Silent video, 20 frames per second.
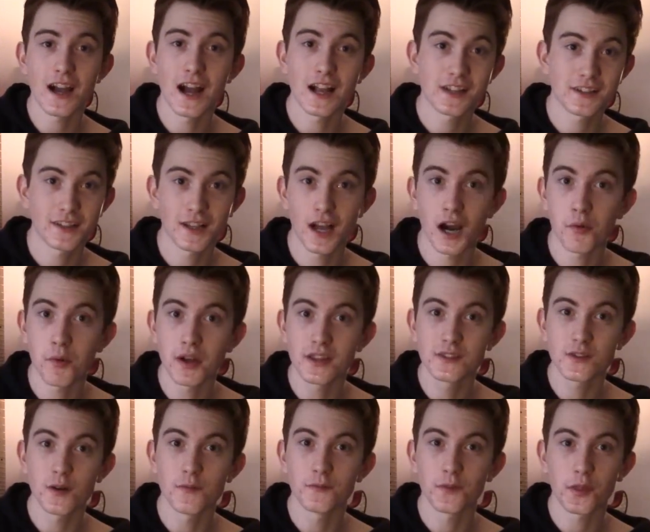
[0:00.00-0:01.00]
Actually, I
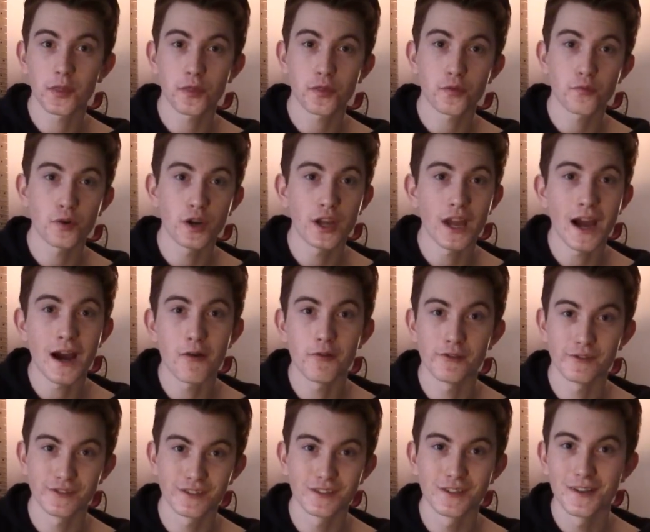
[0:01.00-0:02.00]
went on for 3
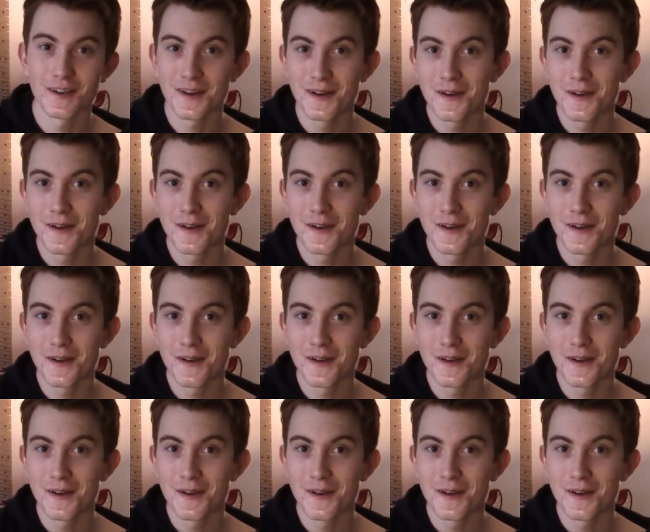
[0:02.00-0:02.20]
hours,